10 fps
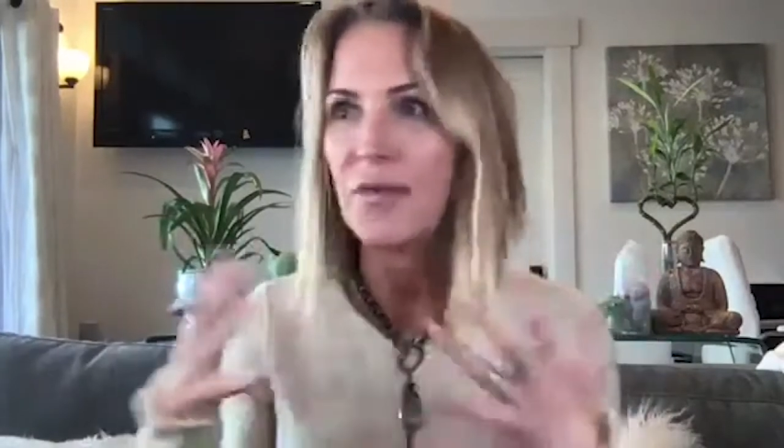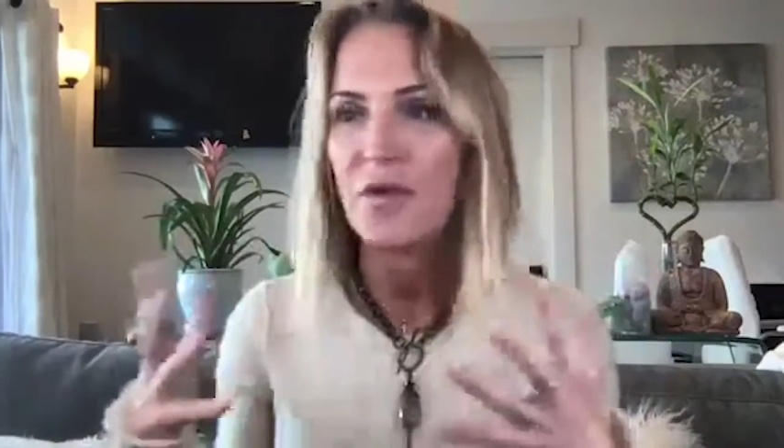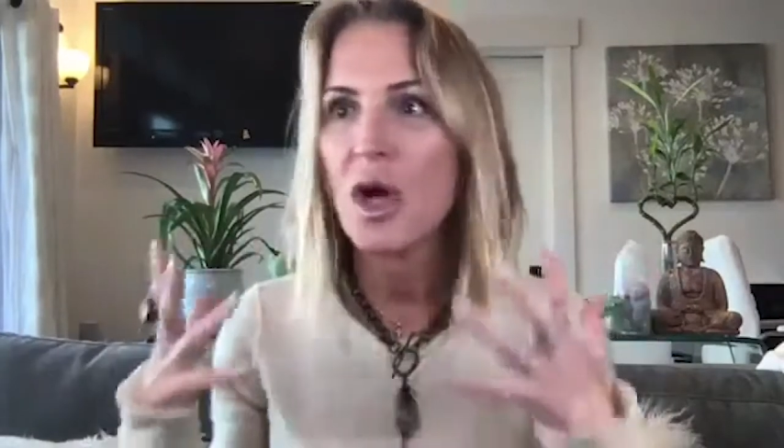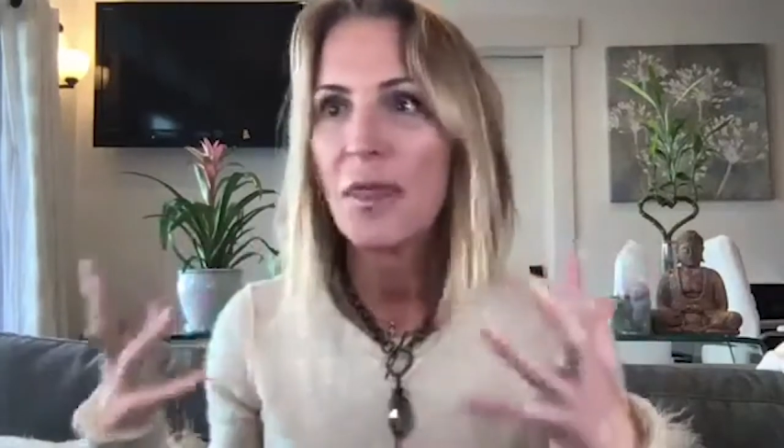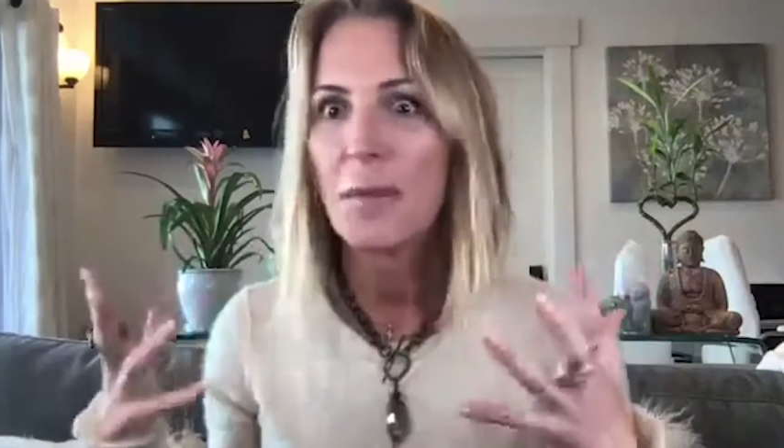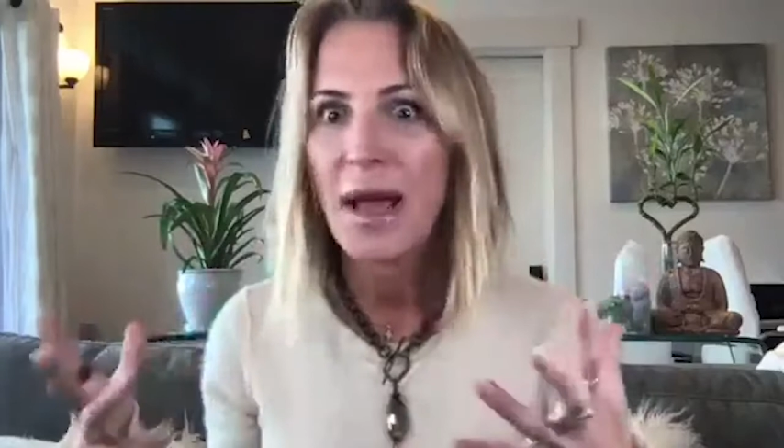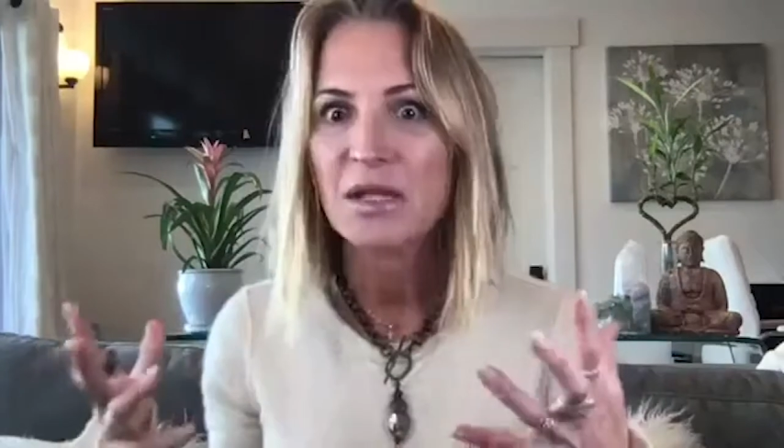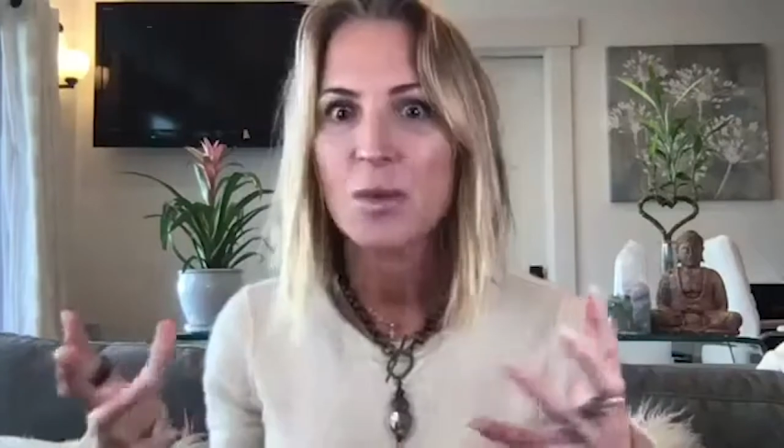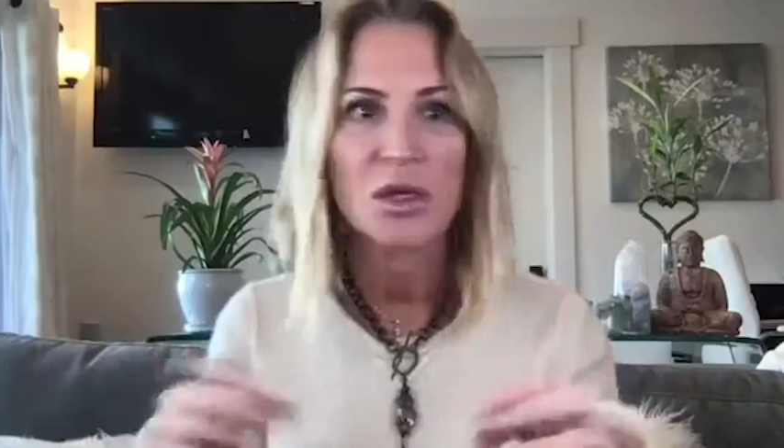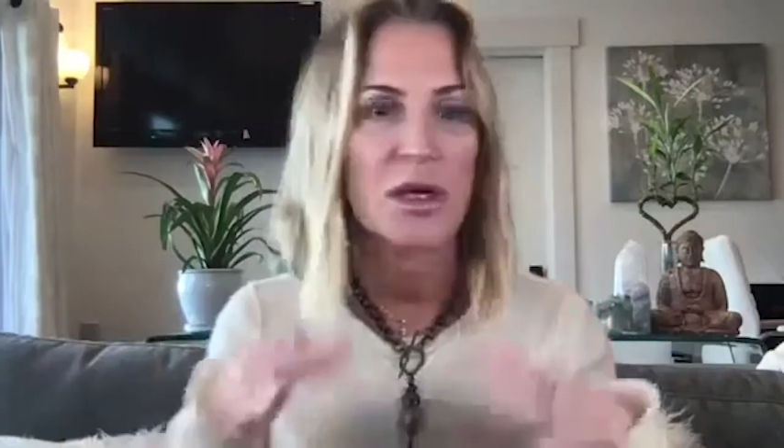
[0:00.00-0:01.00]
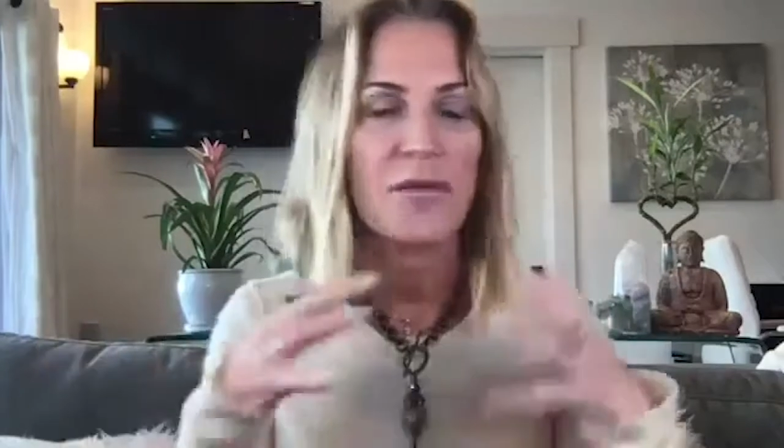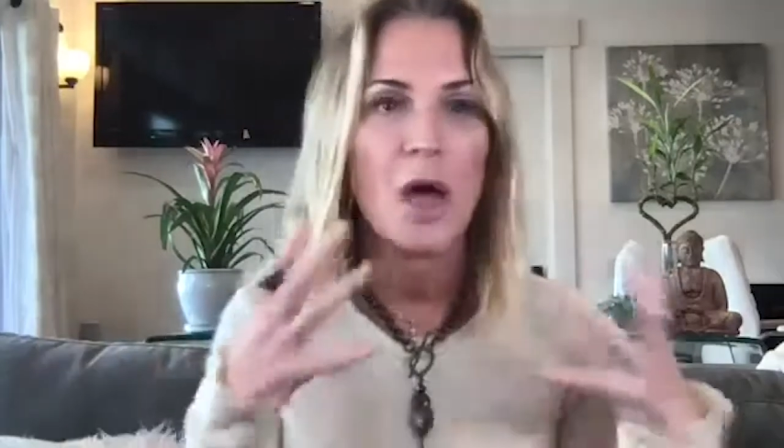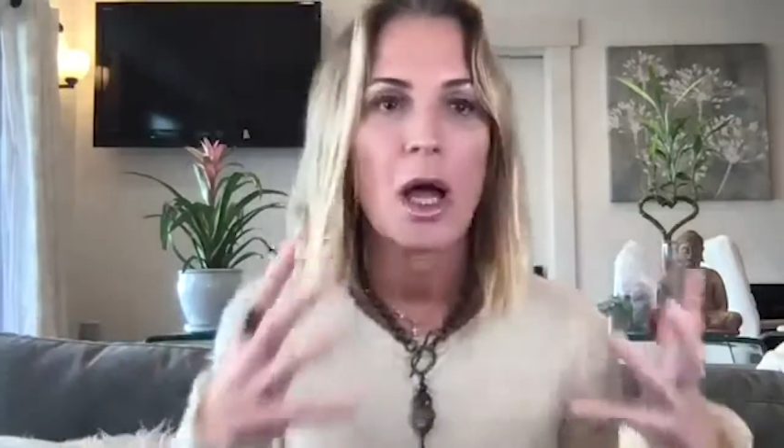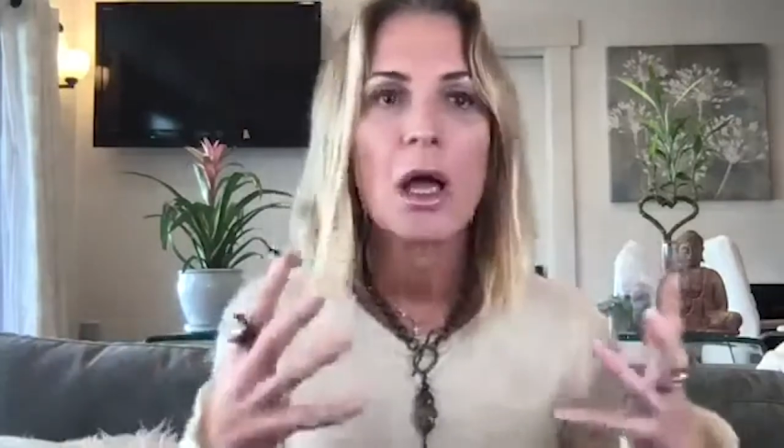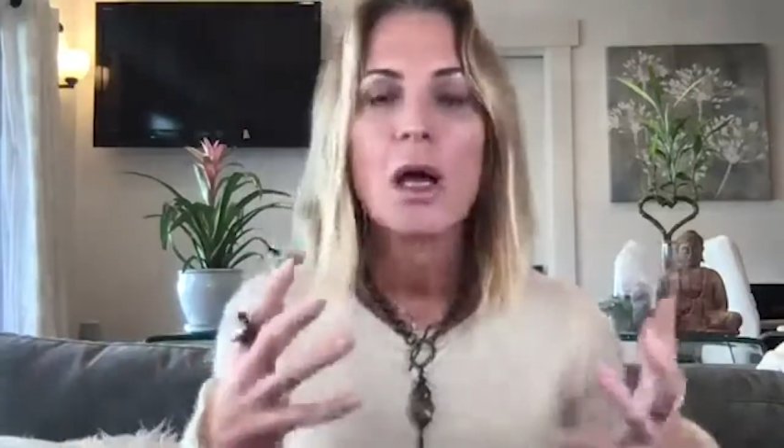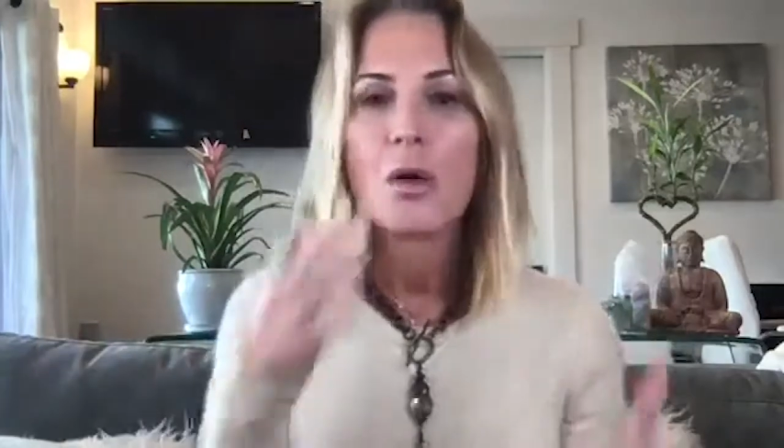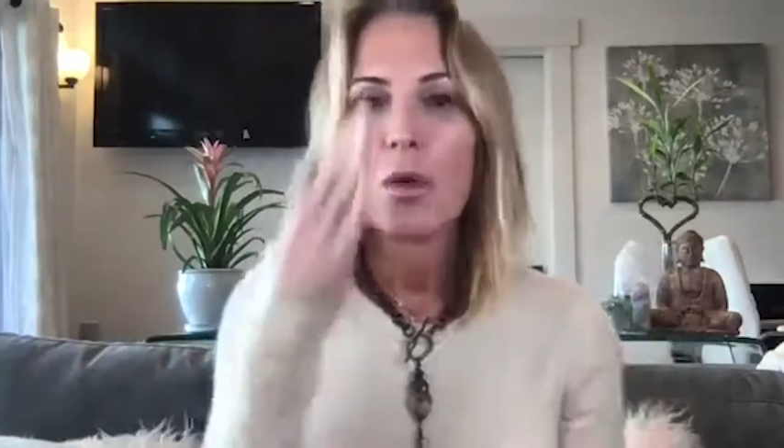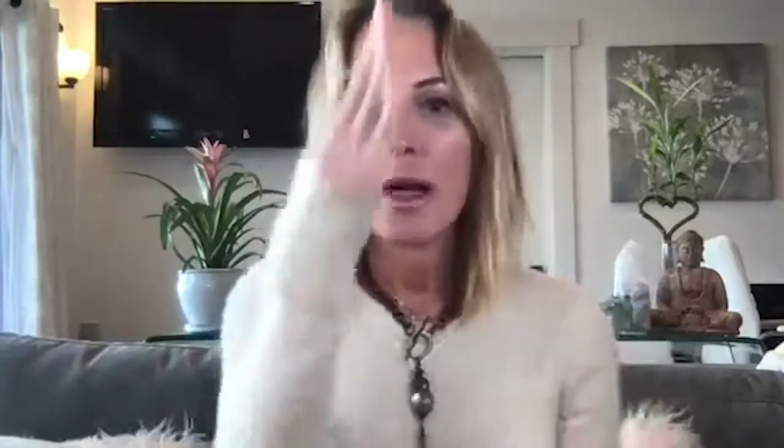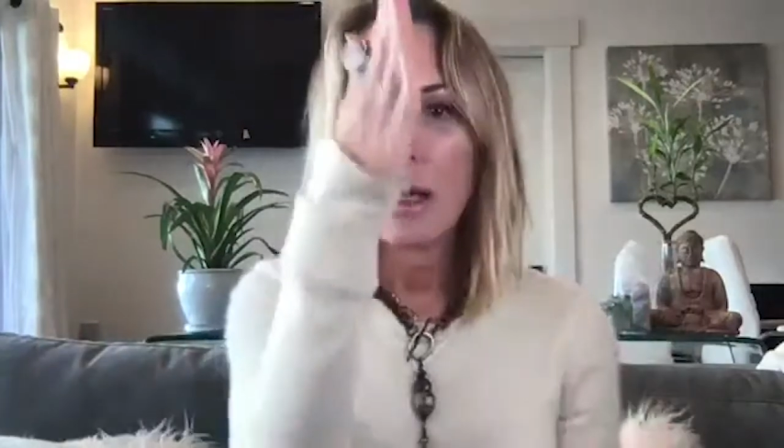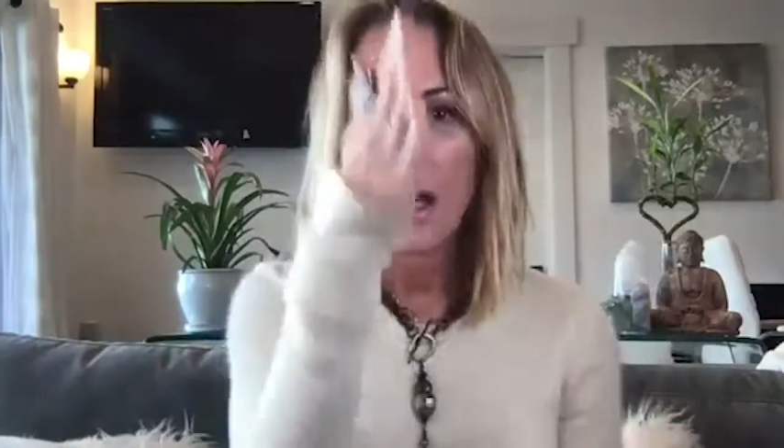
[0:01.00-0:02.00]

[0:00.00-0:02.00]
I forgot the passports, I forgot, right?